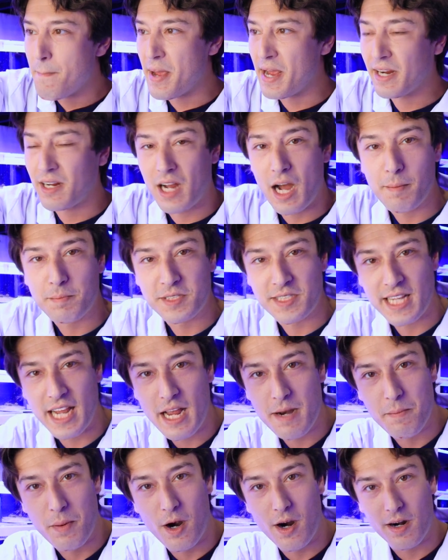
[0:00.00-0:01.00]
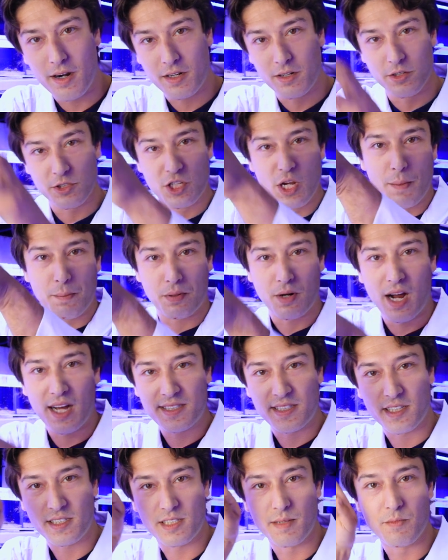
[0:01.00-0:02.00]
pick up sand particles,
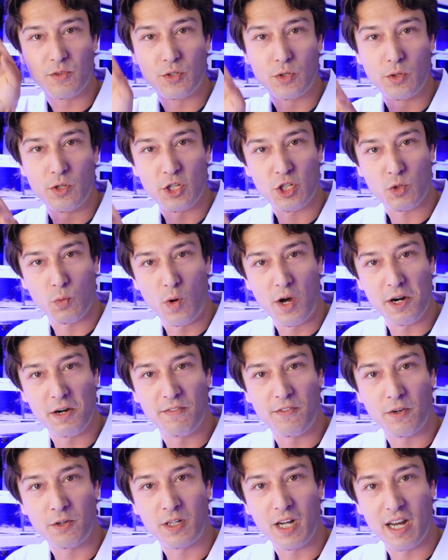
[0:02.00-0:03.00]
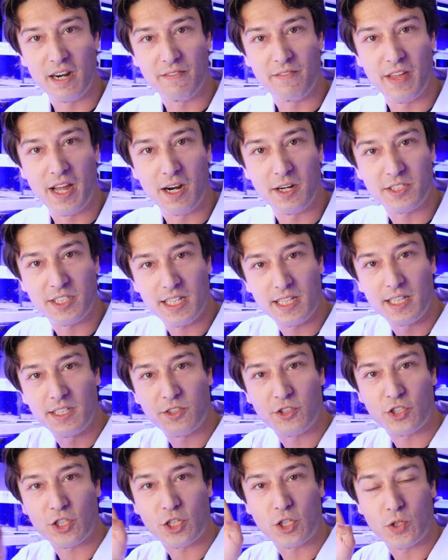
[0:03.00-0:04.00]
process them through this wonderful gut of theirs, and then
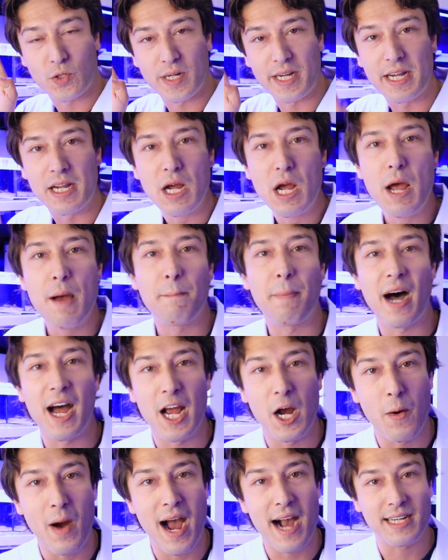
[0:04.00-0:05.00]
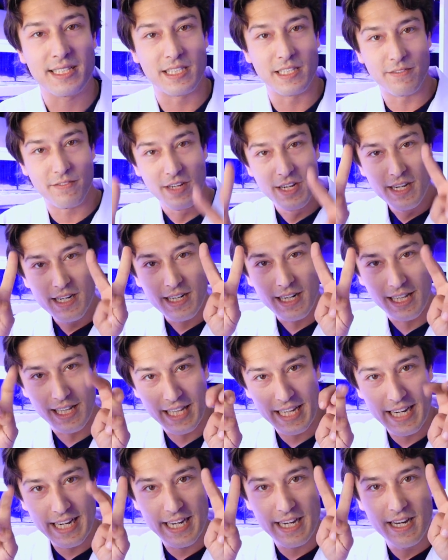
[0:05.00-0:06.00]
secrete bioactive,
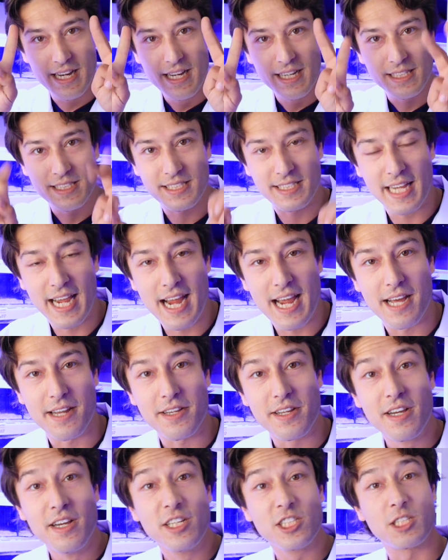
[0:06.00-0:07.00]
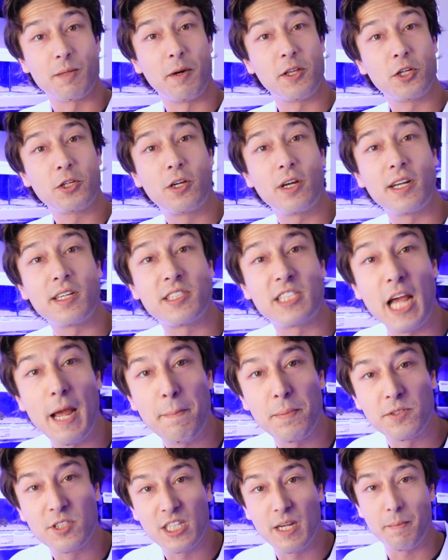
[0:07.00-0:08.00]
clean sand. Some other good
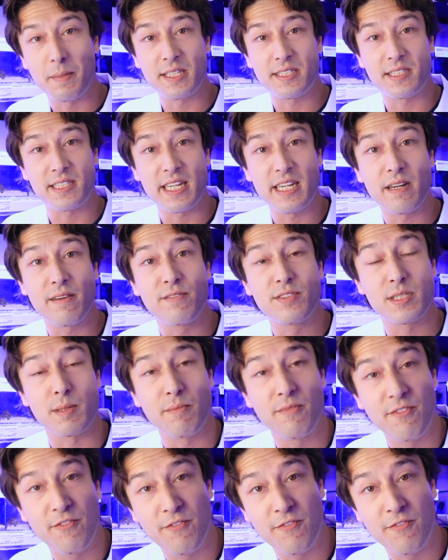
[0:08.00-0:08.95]
examples could be seen of some